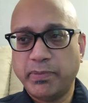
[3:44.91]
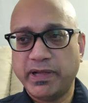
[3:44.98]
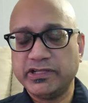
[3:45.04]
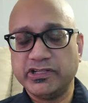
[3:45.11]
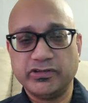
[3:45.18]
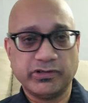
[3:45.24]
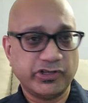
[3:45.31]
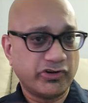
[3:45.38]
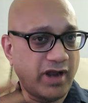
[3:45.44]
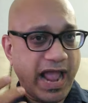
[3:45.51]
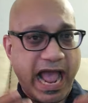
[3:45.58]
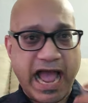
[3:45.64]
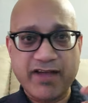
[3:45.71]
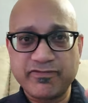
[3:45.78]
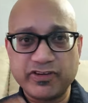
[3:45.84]
But your
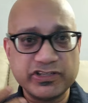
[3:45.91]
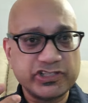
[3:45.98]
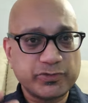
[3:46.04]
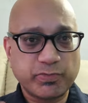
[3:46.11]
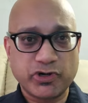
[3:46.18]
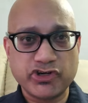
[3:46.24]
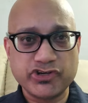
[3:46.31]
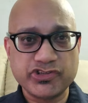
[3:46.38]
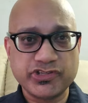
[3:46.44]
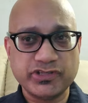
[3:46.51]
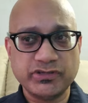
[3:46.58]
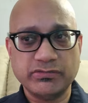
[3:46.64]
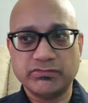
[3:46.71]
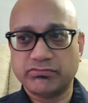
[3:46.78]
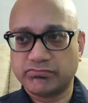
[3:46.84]
average
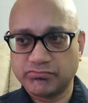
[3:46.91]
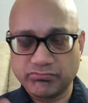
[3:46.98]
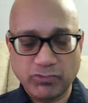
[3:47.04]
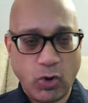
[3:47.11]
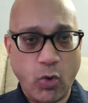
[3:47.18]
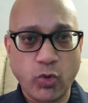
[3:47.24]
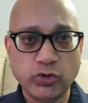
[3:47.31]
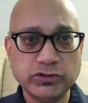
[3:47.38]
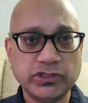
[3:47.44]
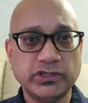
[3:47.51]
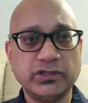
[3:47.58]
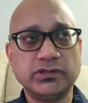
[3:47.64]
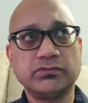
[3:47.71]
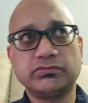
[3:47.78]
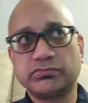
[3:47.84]
person,
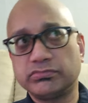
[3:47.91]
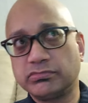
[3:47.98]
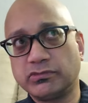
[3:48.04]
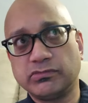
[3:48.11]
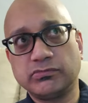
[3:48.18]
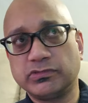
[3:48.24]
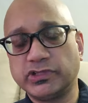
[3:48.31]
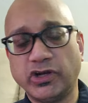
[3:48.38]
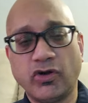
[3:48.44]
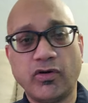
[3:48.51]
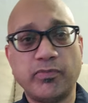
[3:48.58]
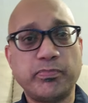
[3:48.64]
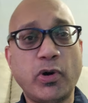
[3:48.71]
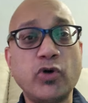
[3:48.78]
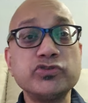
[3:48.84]
older, you
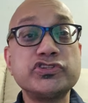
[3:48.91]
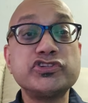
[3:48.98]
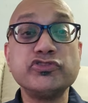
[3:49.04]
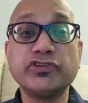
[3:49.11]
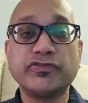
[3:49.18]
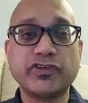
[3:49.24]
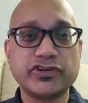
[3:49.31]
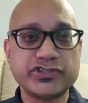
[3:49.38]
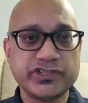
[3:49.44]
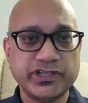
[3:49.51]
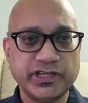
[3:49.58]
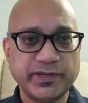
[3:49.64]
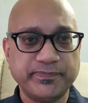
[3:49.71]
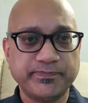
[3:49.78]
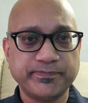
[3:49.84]
know, post
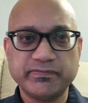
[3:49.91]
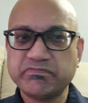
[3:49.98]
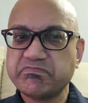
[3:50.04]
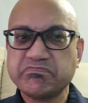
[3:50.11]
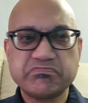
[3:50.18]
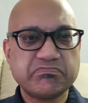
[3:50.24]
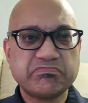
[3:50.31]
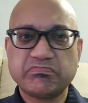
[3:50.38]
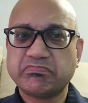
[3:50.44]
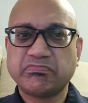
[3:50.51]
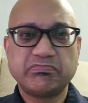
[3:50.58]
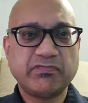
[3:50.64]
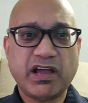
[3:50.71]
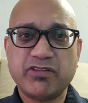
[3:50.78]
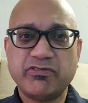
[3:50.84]
university,
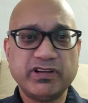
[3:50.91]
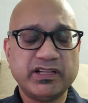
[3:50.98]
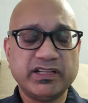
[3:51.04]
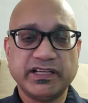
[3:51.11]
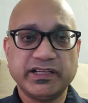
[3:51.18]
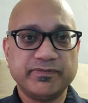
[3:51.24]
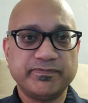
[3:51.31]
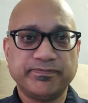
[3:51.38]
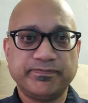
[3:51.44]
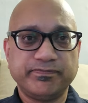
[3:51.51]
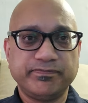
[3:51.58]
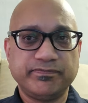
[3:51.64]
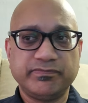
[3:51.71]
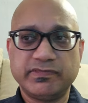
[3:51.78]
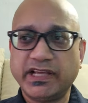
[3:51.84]
not really.
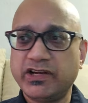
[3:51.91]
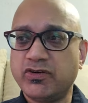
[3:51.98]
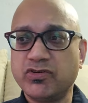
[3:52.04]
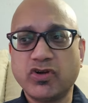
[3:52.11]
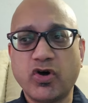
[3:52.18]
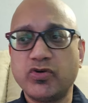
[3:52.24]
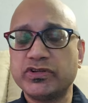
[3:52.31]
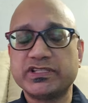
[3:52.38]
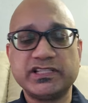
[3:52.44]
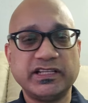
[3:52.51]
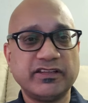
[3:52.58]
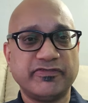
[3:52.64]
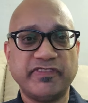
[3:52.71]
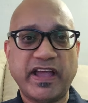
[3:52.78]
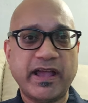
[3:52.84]
They don't go to see
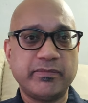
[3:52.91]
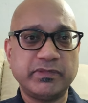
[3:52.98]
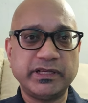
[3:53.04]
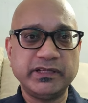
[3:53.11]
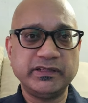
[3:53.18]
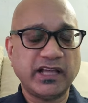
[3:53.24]
the family.